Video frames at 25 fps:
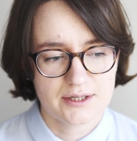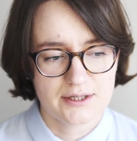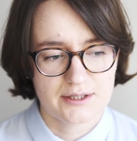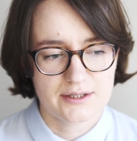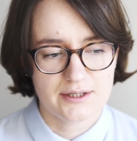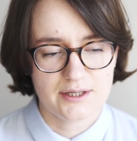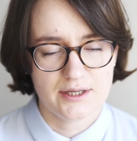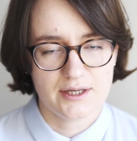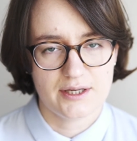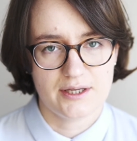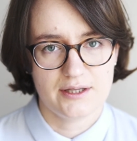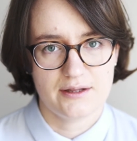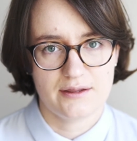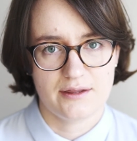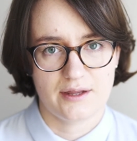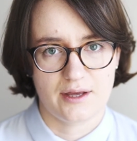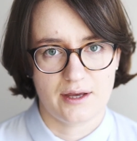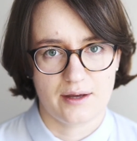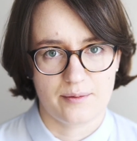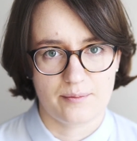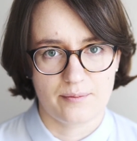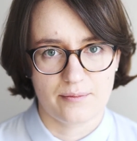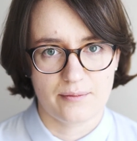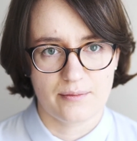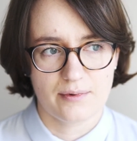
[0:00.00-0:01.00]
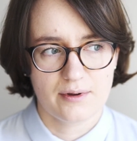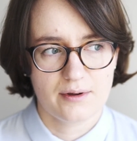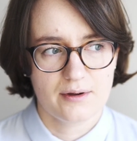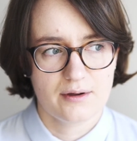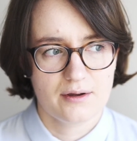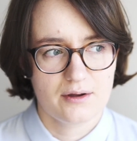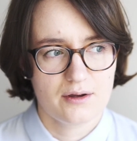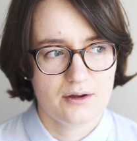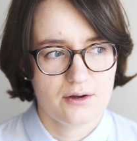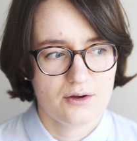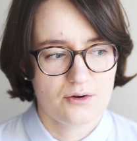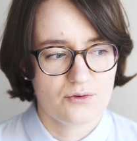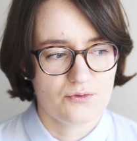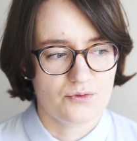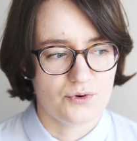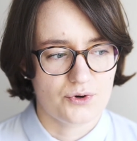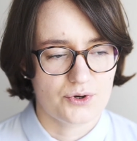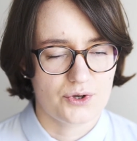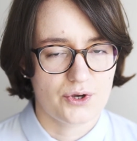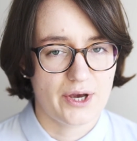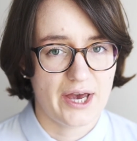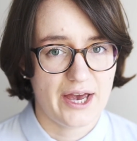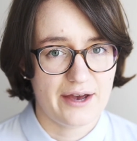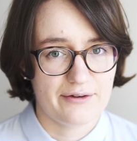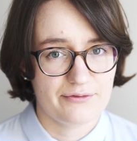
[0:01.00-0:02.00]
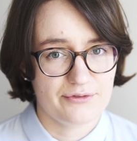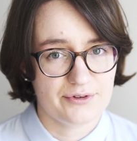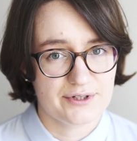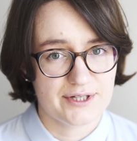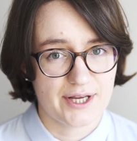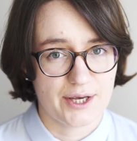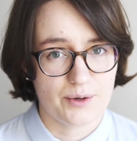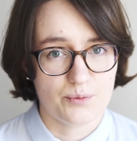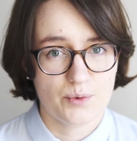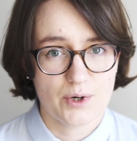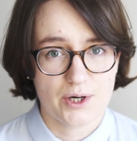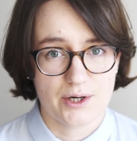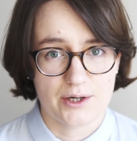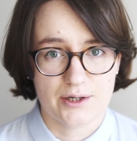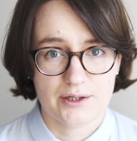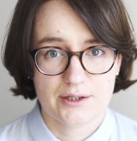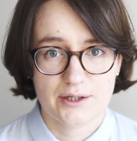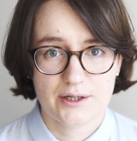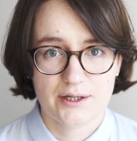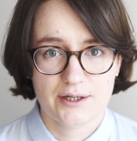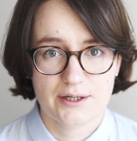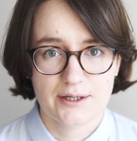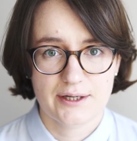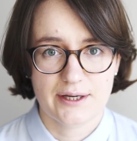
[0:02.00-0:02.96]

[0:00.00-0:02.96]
need them for your everyday work.